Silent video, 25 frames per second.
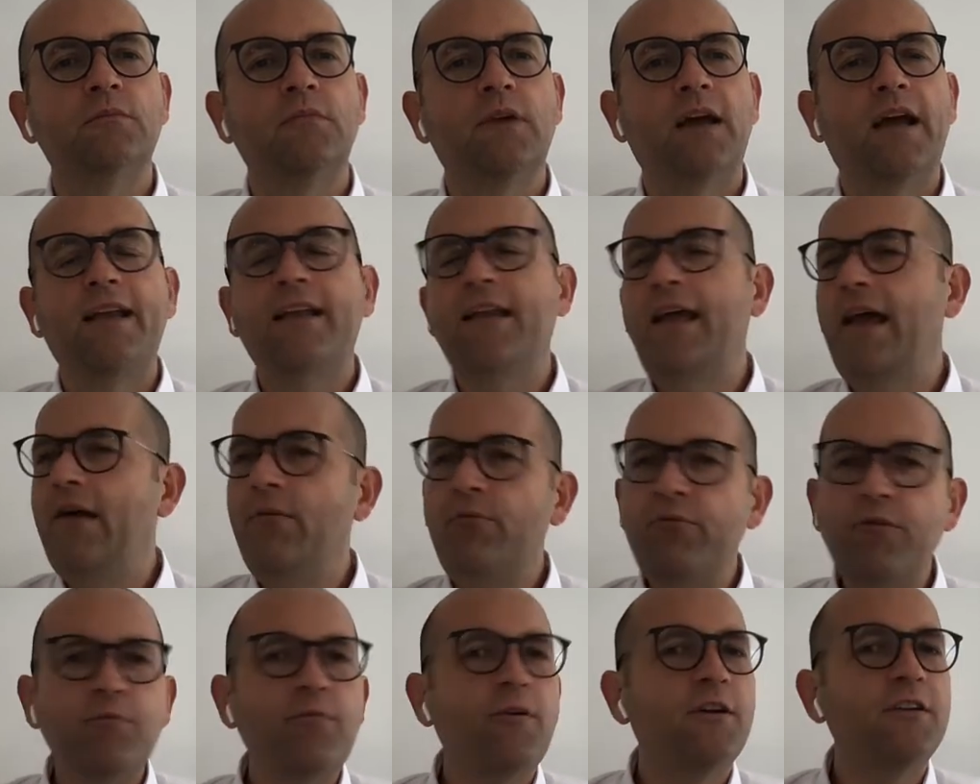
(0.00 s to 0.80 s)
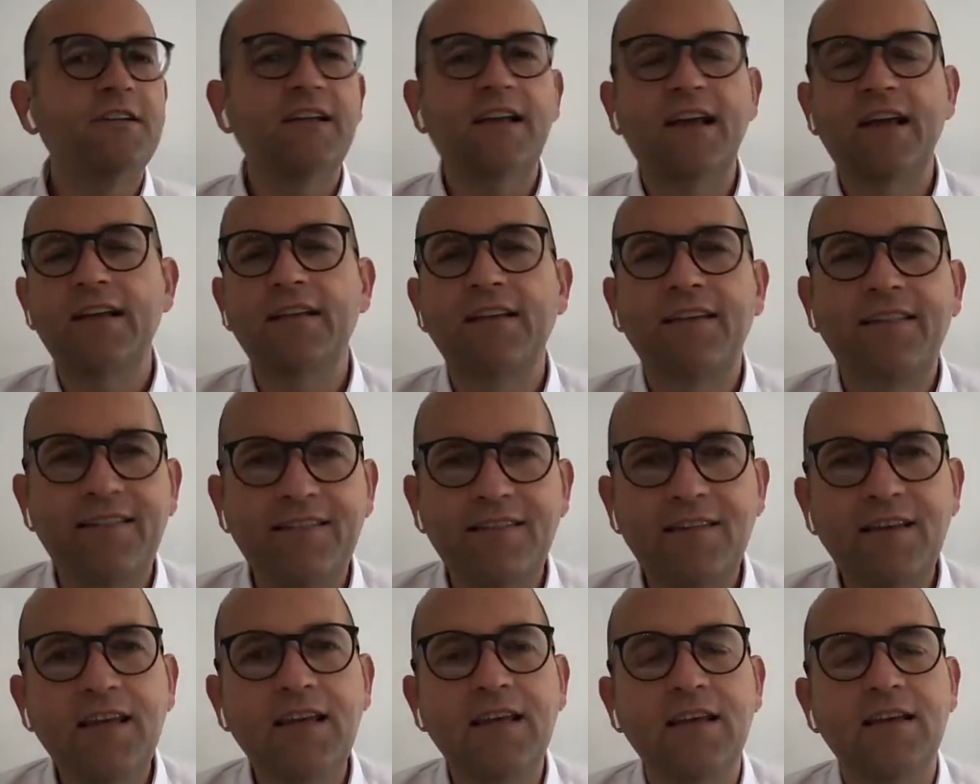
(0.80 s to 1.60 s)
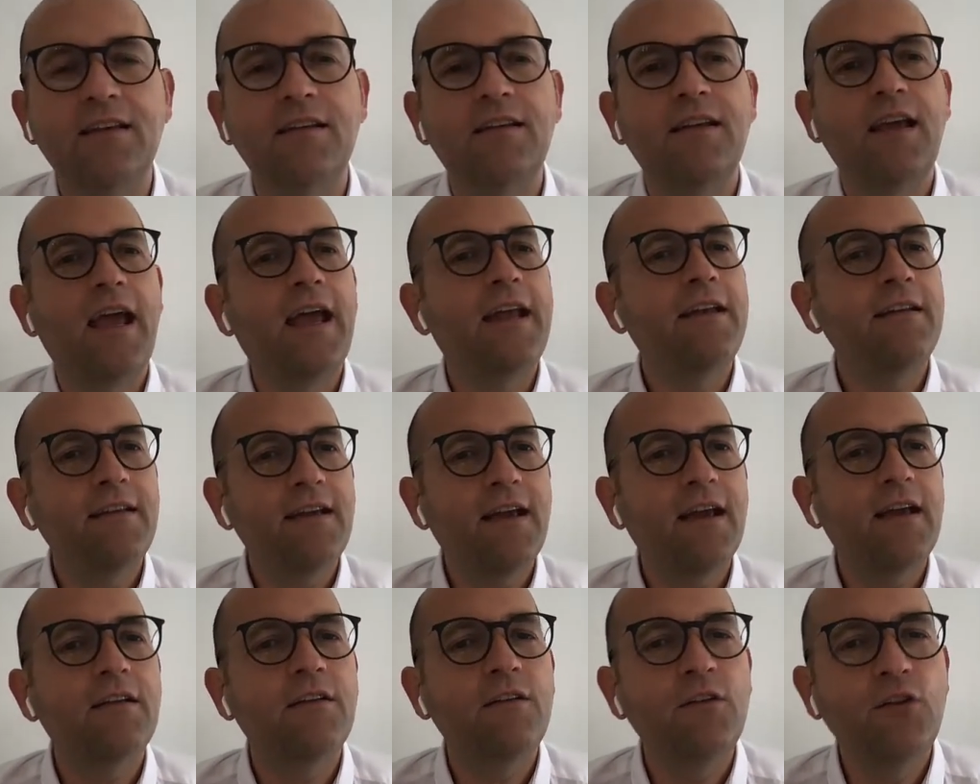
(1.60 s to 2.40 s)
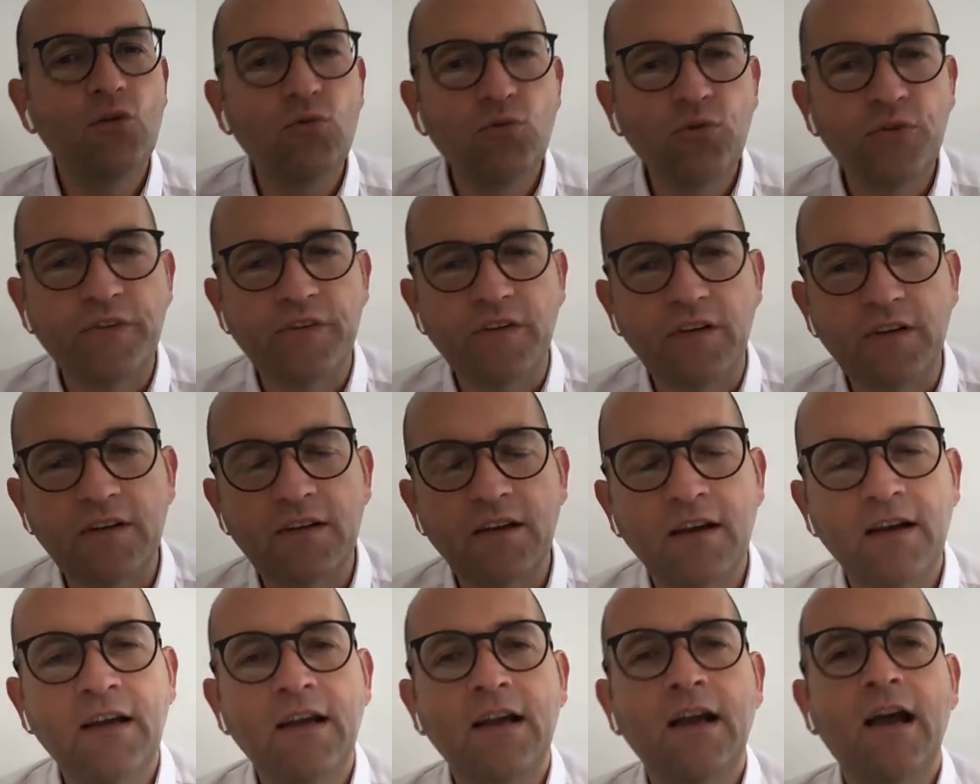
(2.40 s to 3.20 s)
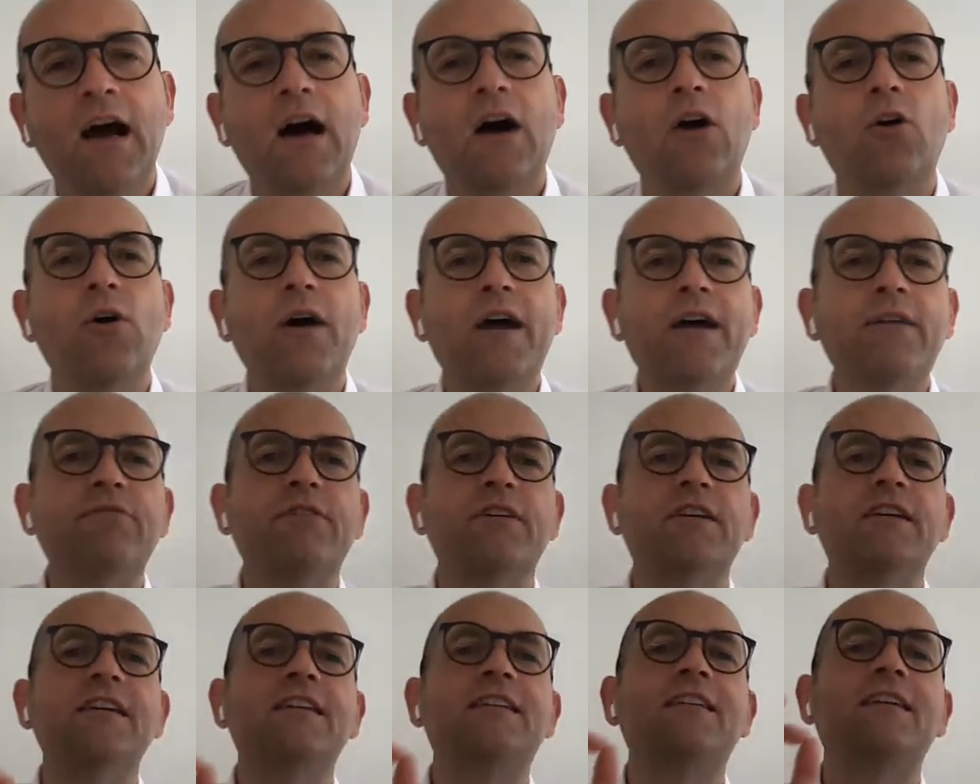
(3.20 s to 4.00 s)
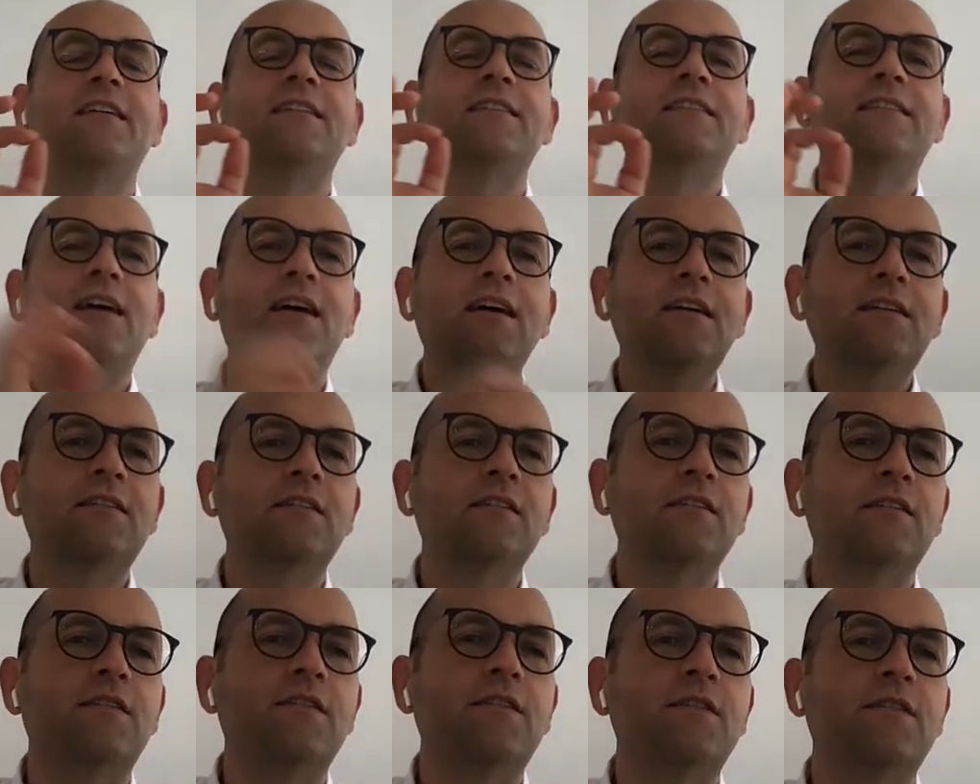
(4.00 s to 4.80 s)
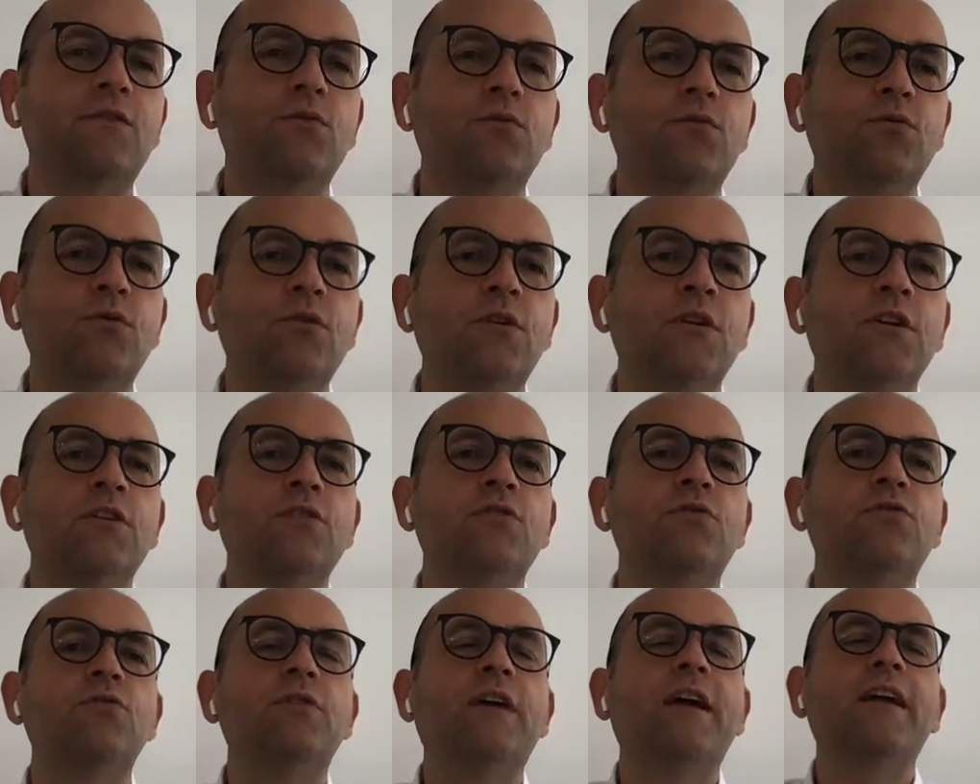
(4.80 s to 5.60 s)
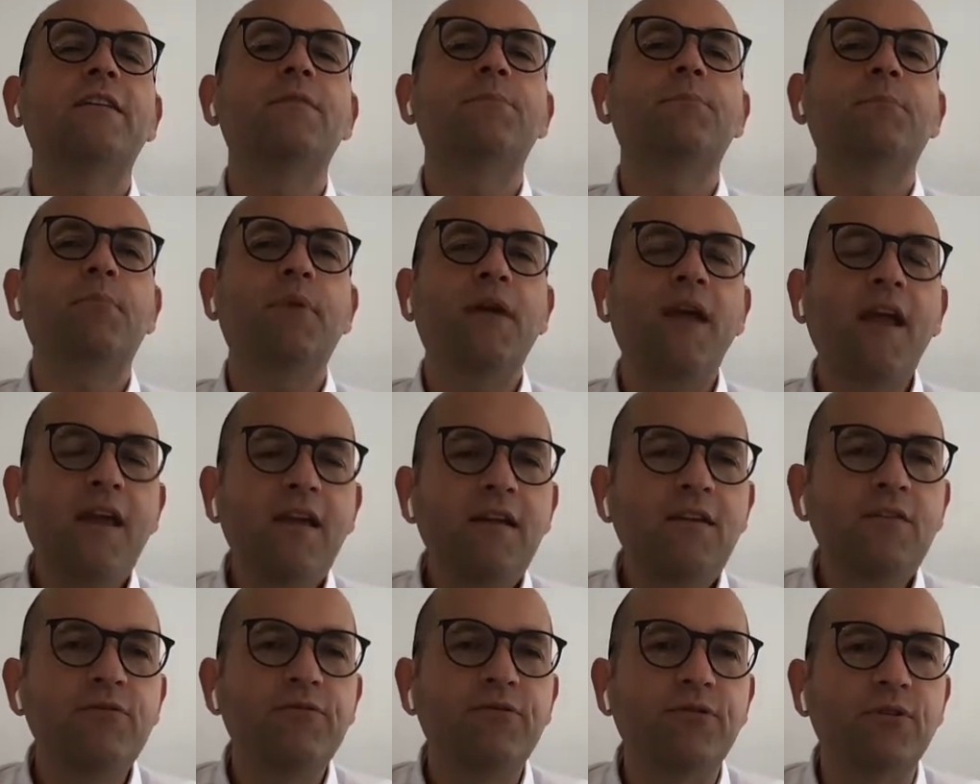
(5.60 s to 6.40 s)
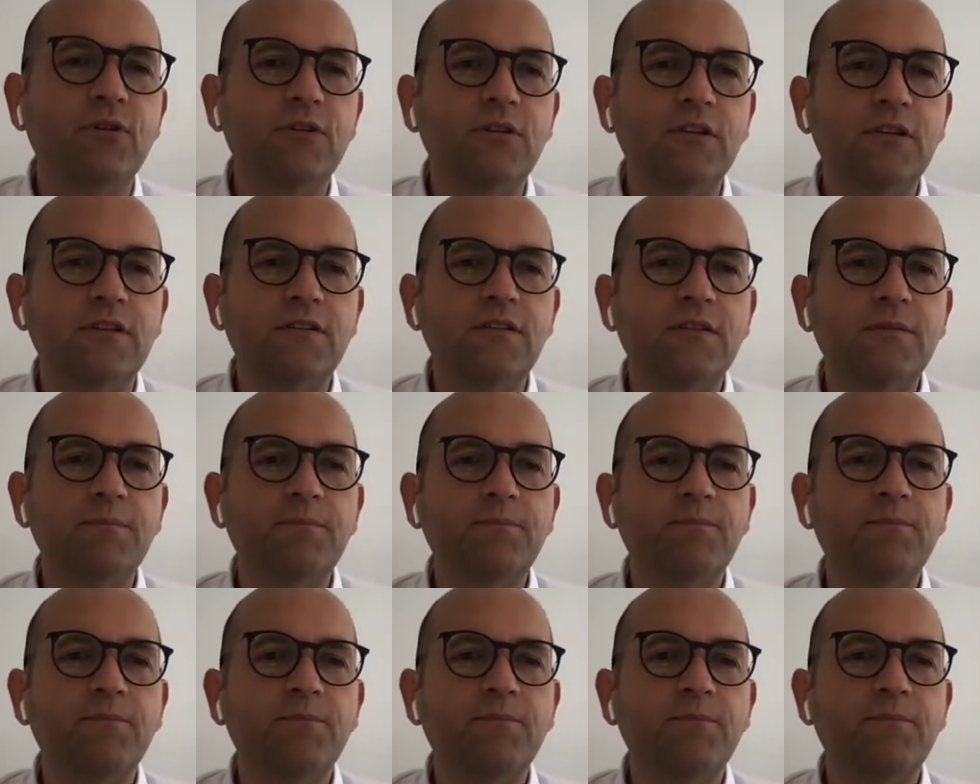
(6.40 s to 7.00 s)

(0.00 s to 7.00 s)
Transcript: and everyone can see it and can use it. However, it entitles you to get paid for it.